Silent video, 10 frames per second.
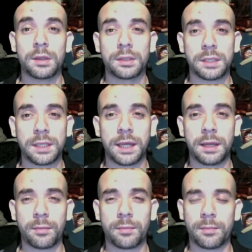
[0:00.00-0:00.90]
Today,
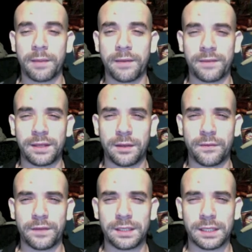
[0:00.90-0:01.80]
in my video
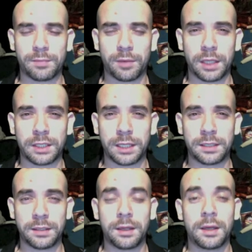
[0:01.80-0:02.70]
physics project,
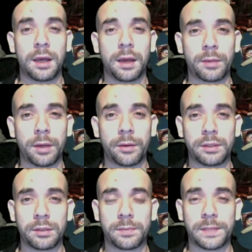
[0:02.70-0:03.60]
I'm going
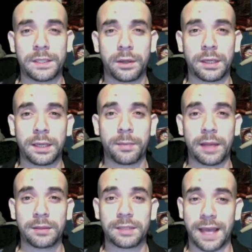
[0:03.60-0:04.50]
to be talking
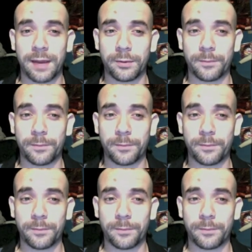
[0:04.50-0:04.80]
about sound.